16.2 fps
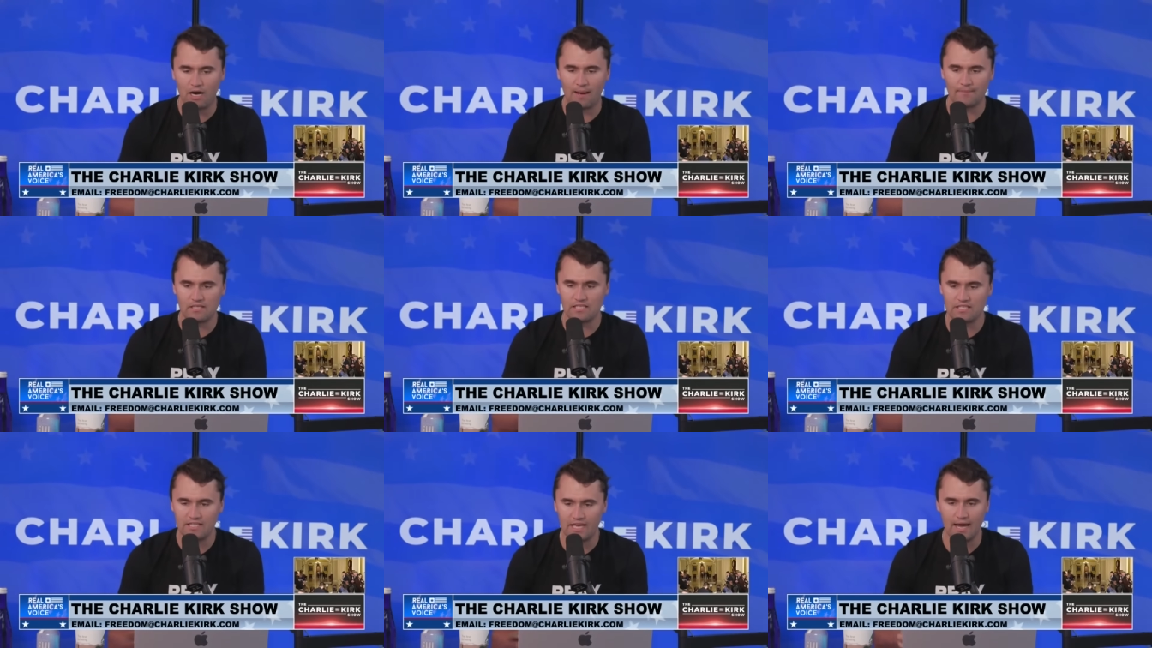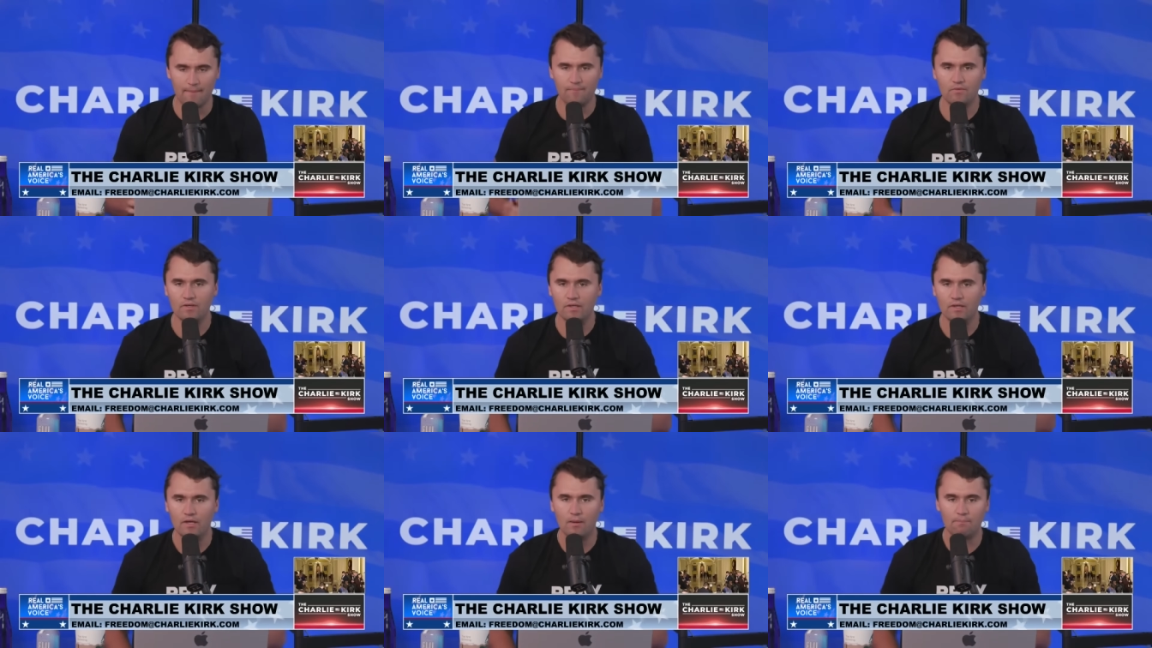promises
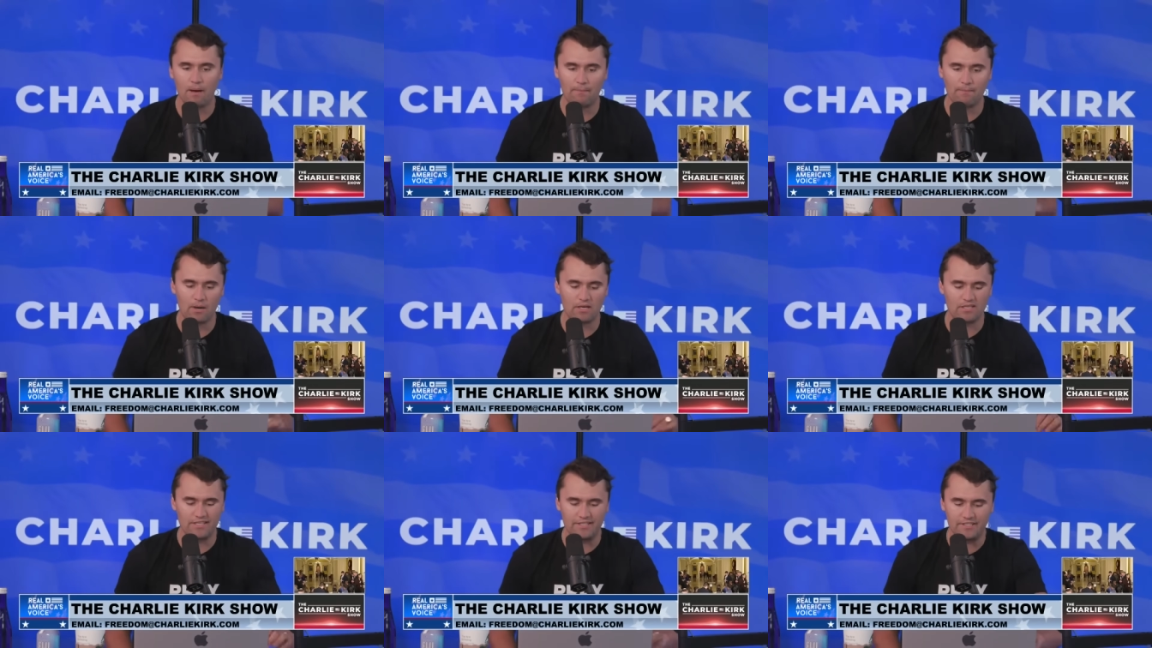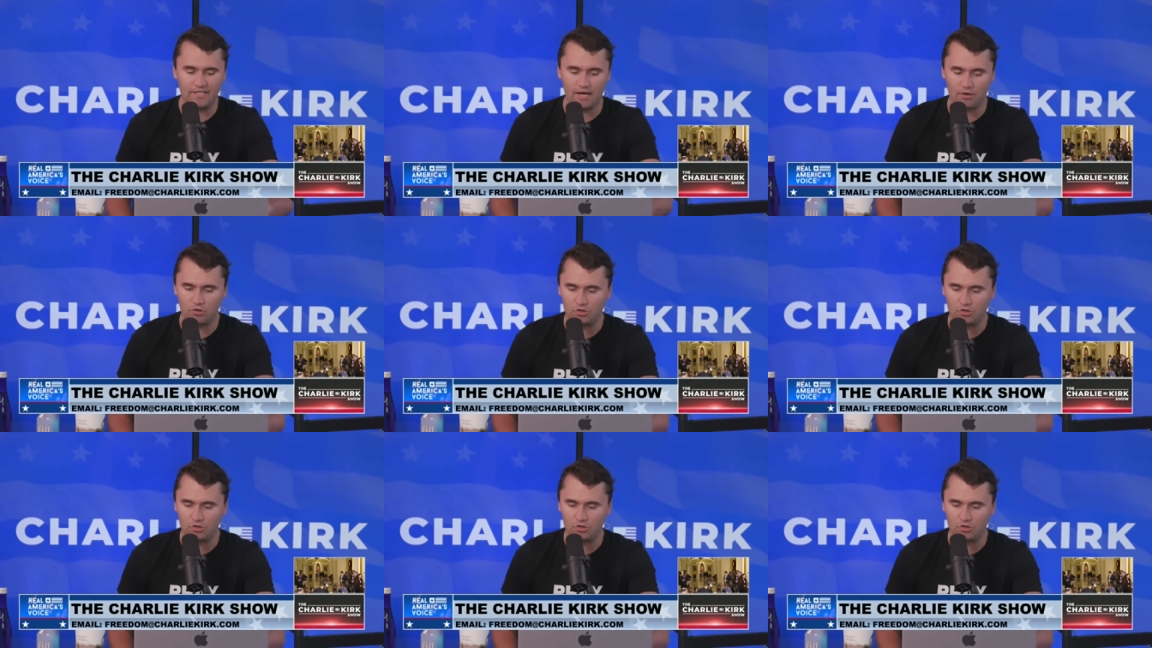kept by President